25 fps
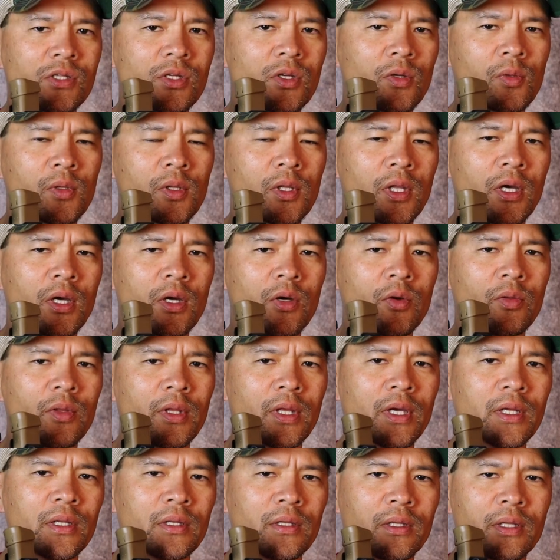so low
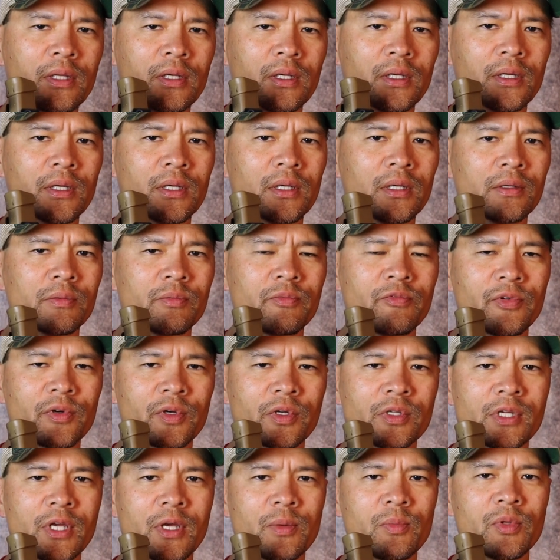that the, for
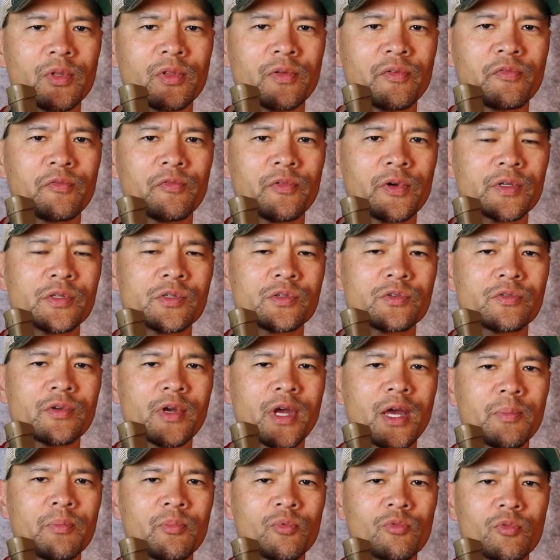example, the front
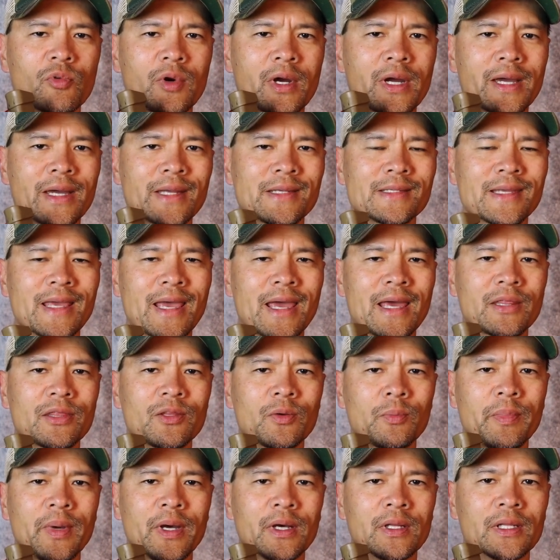strap rides at
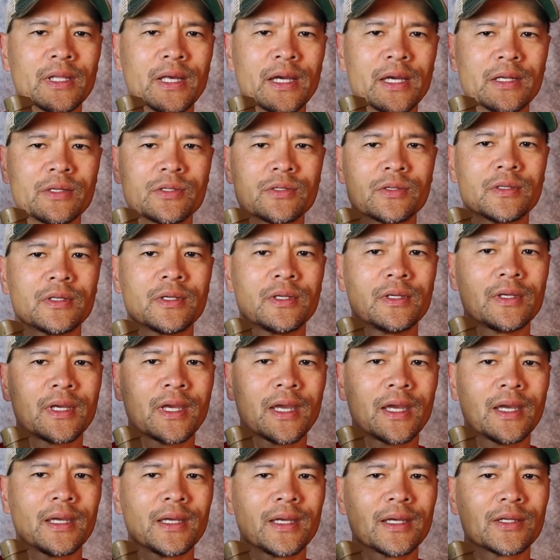the belt line so that you
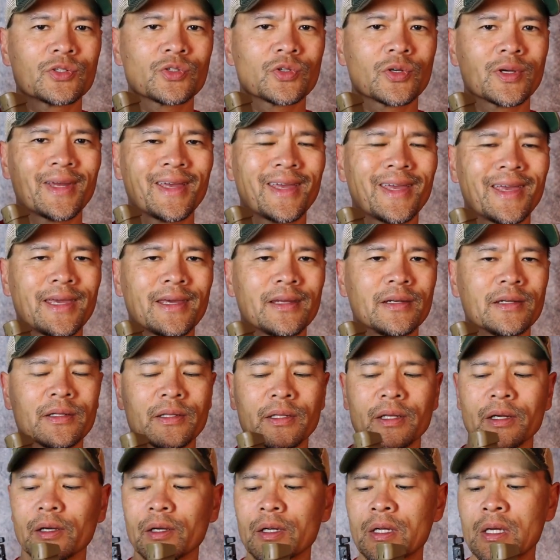can't get your hand in
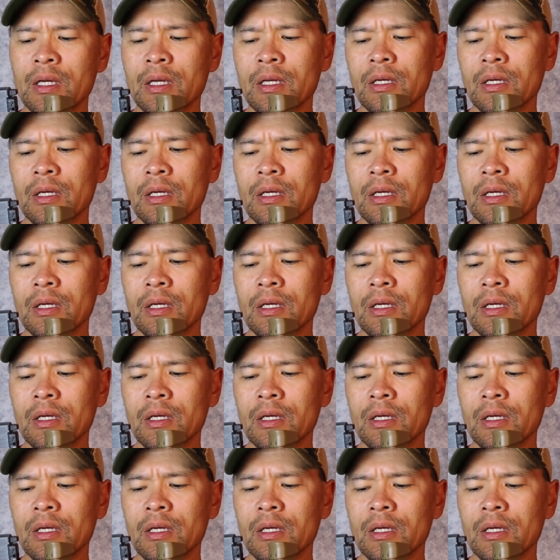there.